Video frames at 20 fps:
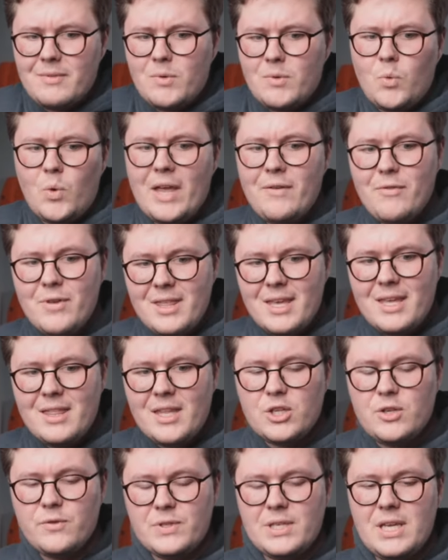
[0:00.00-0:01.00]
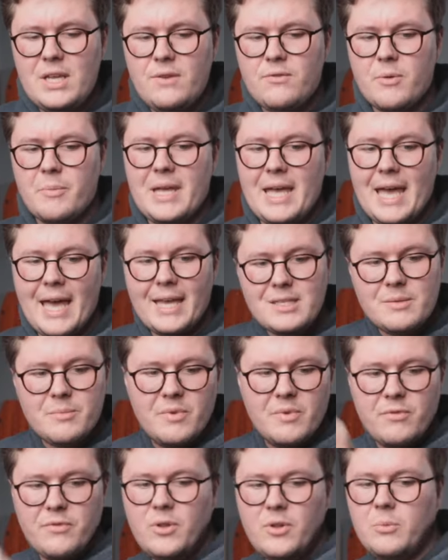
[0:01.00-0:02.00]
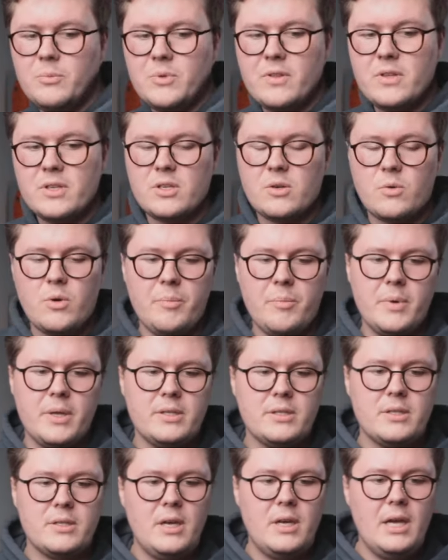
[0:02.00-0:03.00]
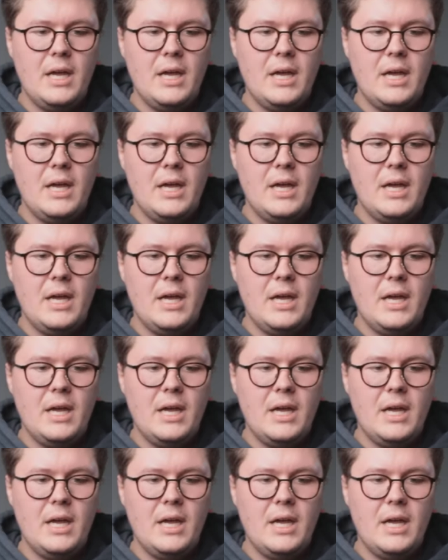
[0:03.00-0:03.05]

everything that you've seen from me hasn't been filmed on this equipment.